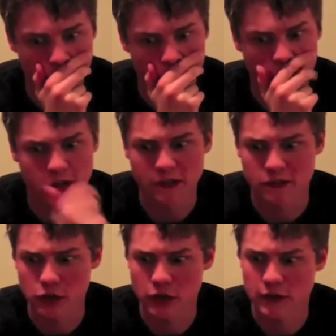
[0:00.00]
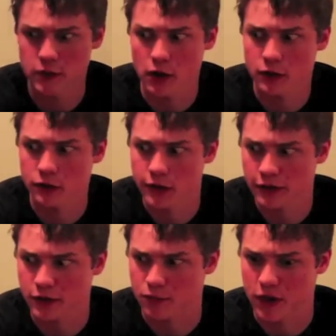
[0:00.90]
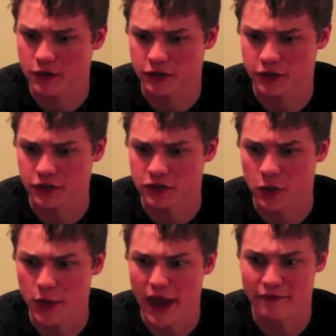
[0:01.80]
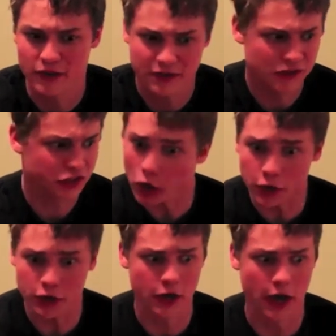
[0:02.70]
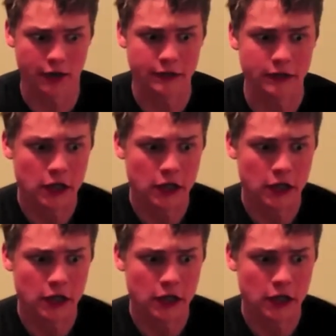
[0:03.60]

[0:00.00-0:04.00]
Today's the day the Electra project is due and I haven't even started yet.